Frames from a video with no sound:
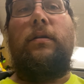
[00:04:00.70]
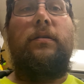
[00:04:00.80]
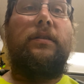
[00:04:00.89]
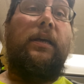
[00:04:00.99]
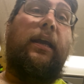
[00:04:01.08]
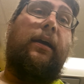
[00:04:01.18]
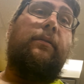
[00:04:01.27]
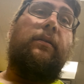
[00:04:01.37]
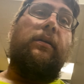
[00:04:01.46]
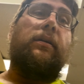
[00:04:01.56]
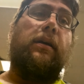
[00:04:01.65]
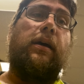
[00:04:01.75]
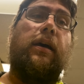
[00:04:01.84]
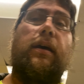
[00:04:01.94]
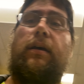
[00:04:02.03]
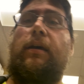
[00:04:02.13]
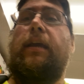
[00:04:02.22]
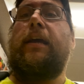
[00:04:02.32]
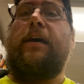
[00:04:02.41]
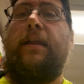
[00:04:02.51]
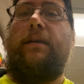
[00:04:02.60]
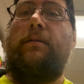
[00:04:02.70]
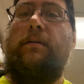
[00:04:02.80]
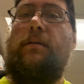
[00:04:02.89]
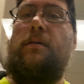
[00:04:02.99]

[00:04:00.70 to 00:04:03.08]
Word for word: So anyhow, uh, I got it.